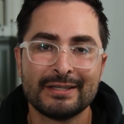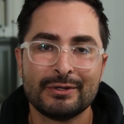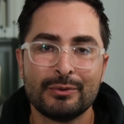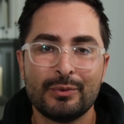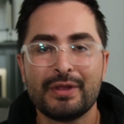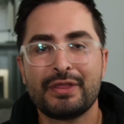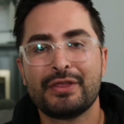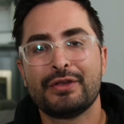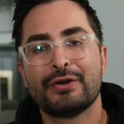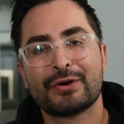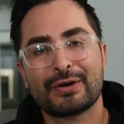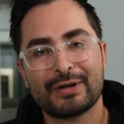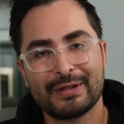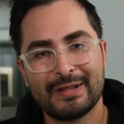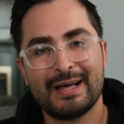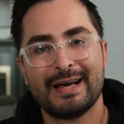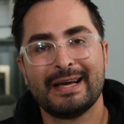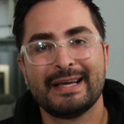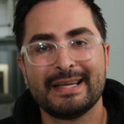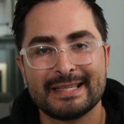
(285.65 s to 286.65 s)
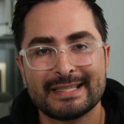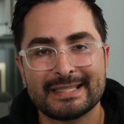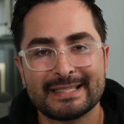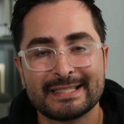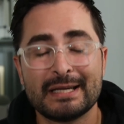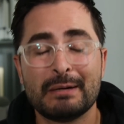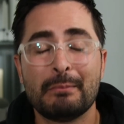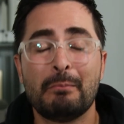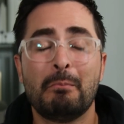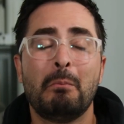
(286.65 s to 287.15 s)
with your clients
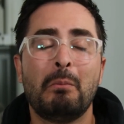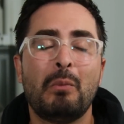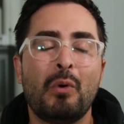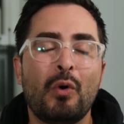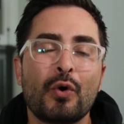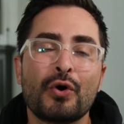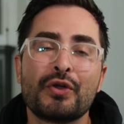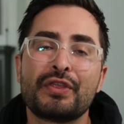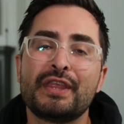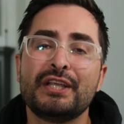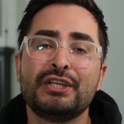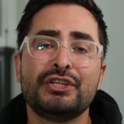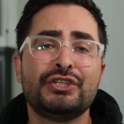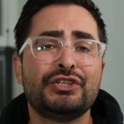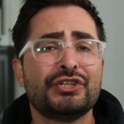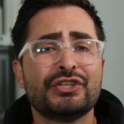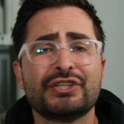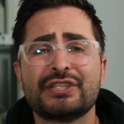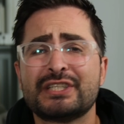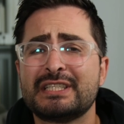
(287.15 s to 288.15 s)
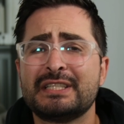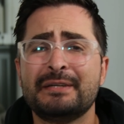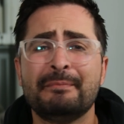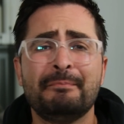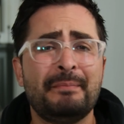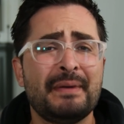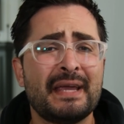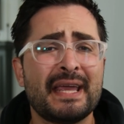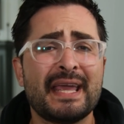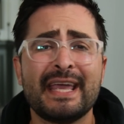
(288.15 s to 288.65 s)
more than
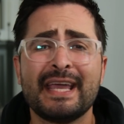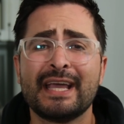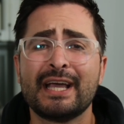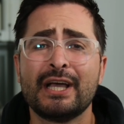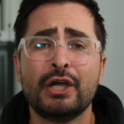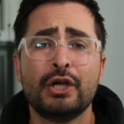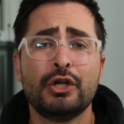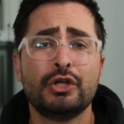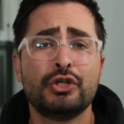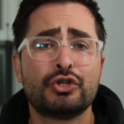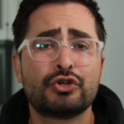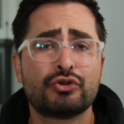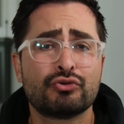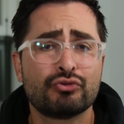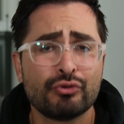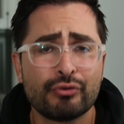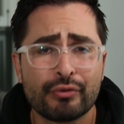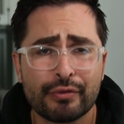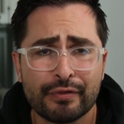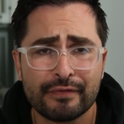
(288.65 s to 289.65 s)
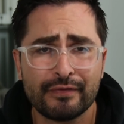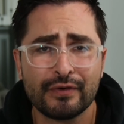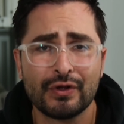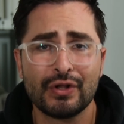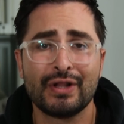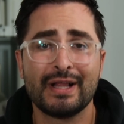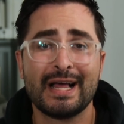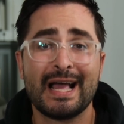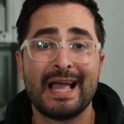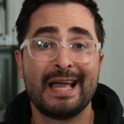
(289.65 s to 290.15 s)
just being
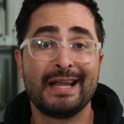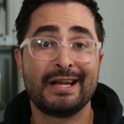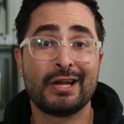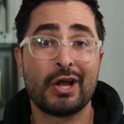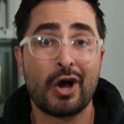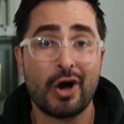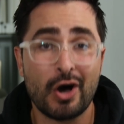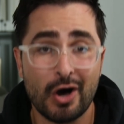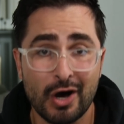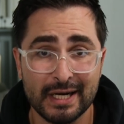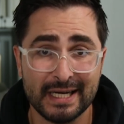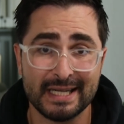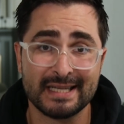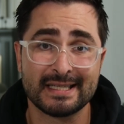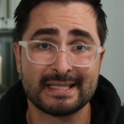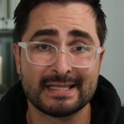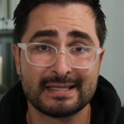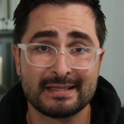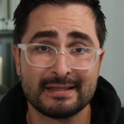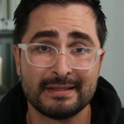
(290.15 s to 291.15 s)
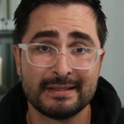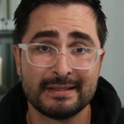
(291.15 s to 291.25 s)
truthful and honest.